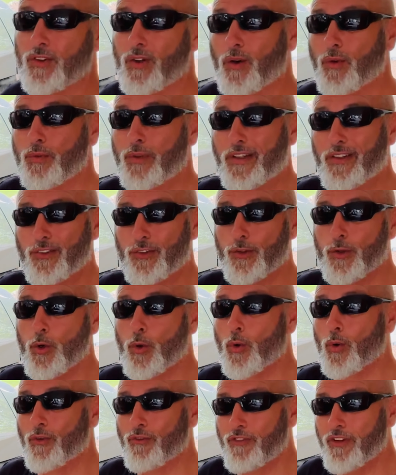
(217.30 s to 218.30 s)
on these
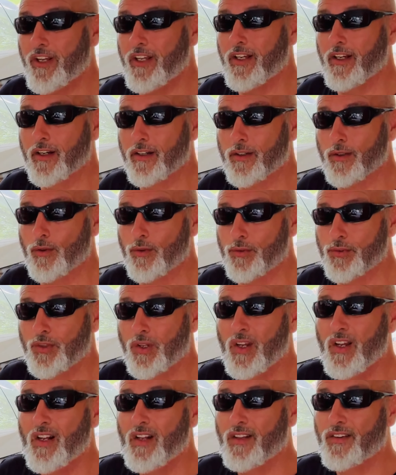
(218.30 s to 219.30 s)
newer vehicles
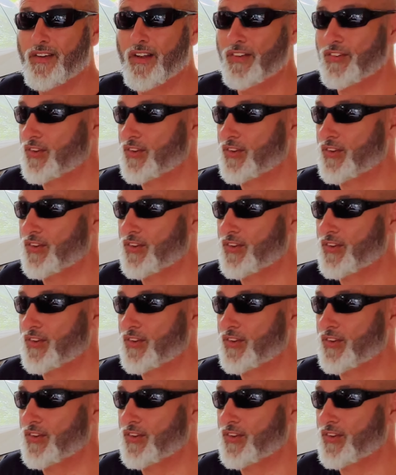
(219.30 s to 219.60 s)
that's